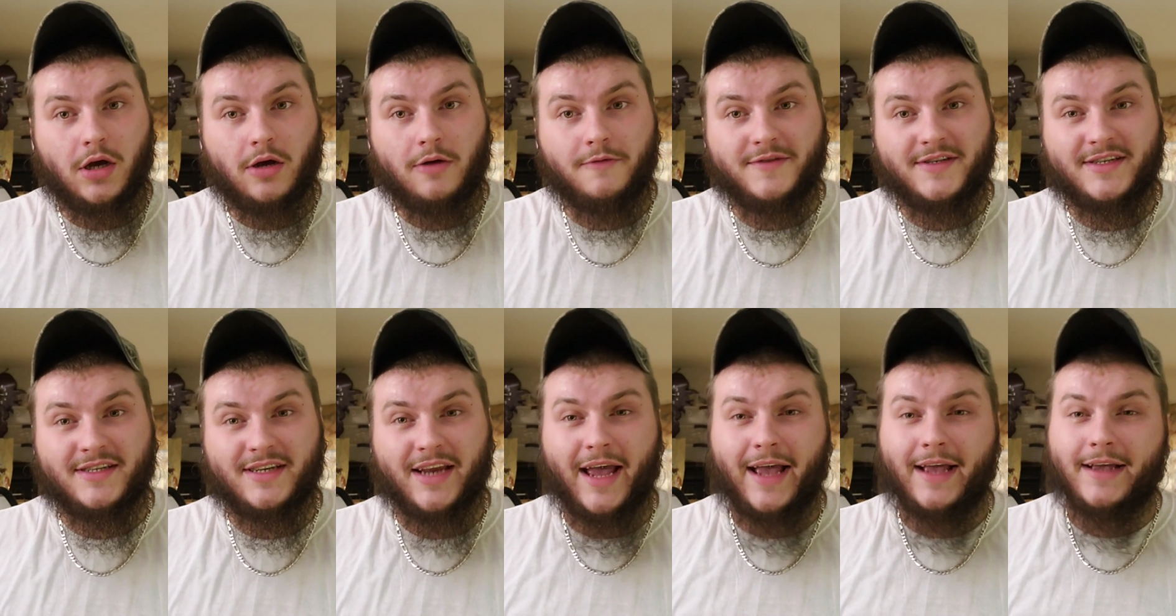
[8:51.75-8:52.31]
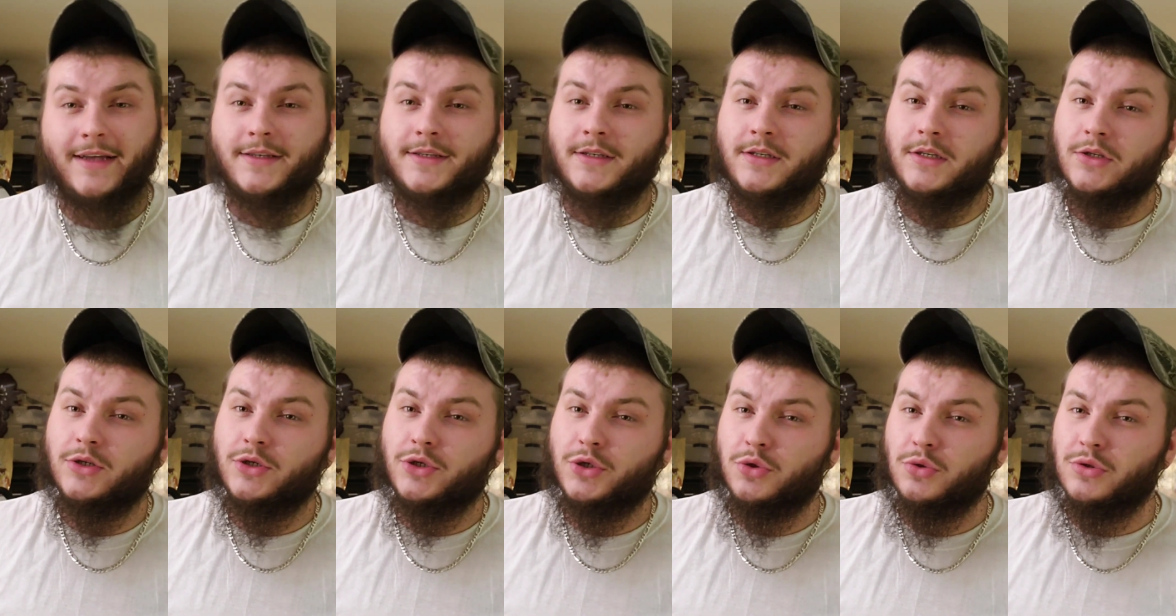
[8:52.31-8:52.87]
of
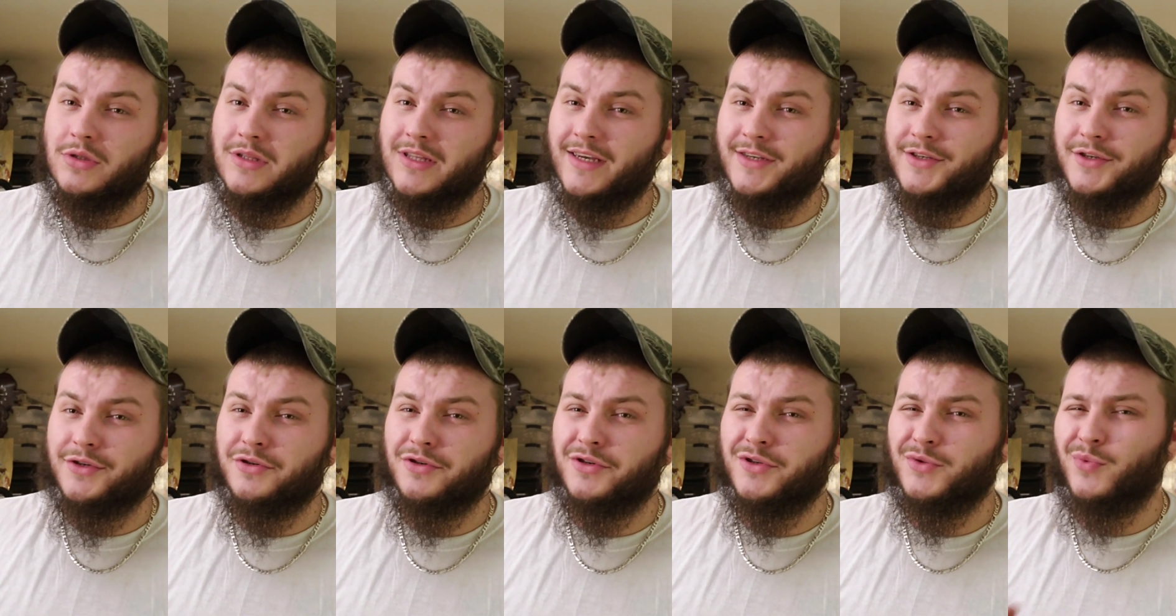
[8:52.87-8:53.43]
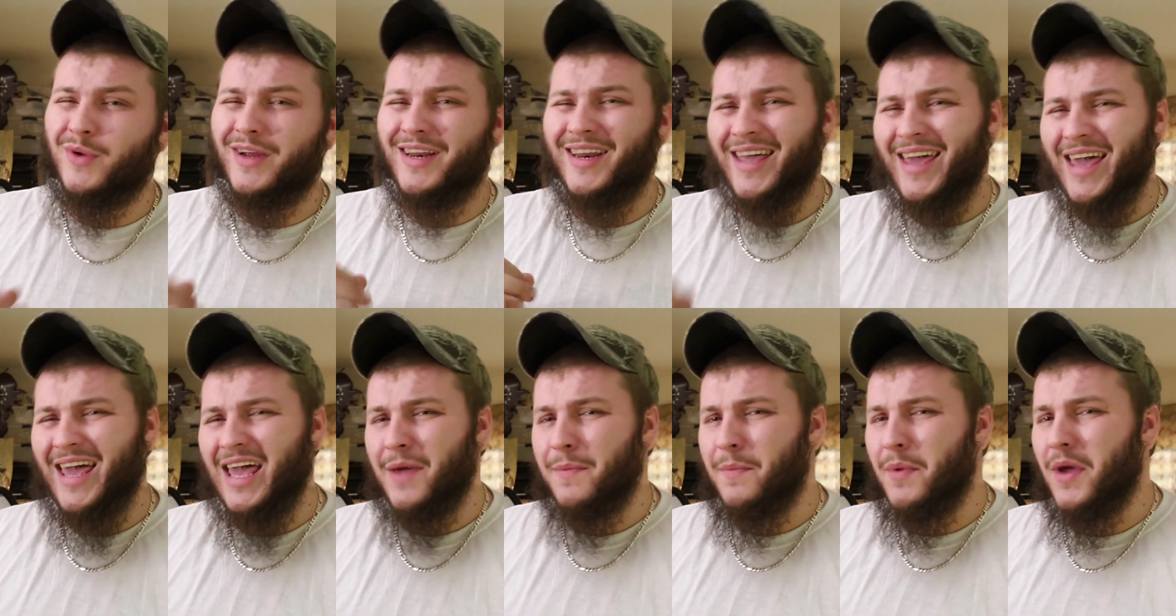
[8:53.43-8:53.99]
snakes to lizards when
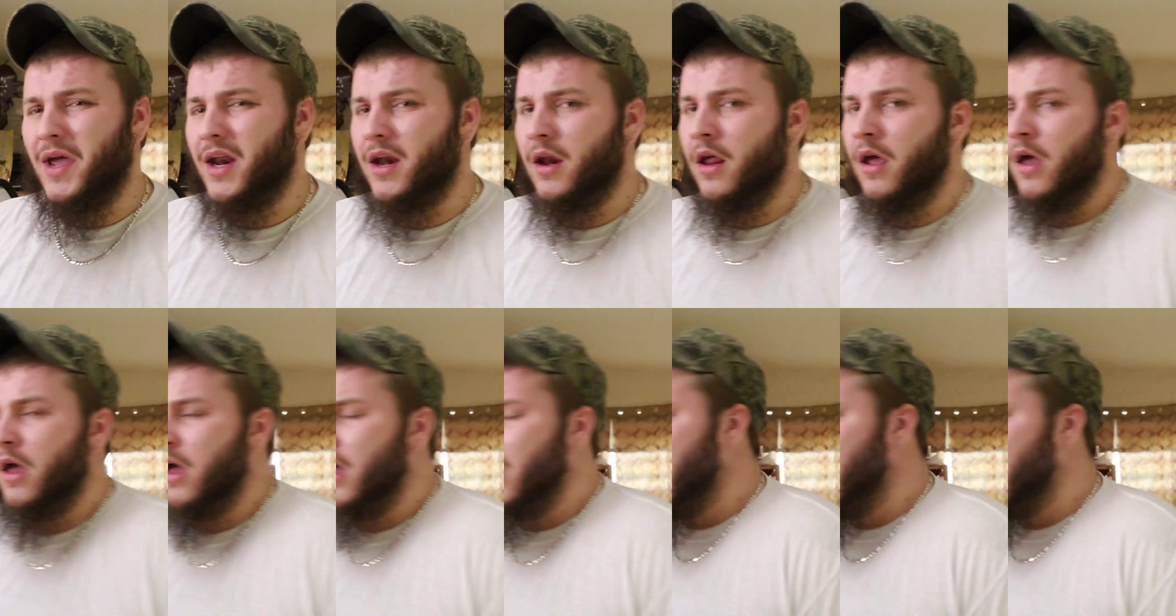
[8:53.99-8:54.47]
keeping.